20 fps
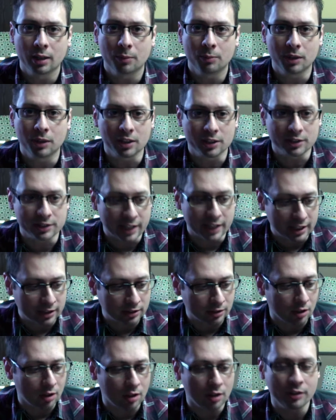because
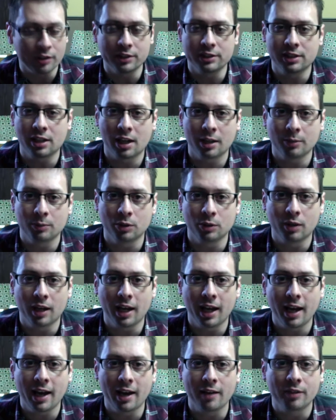that's all the time you
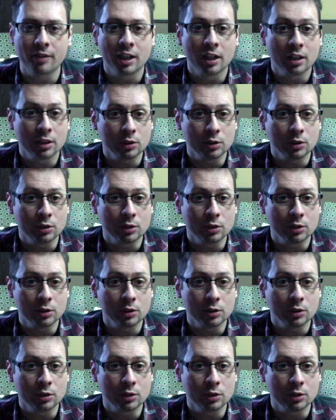have,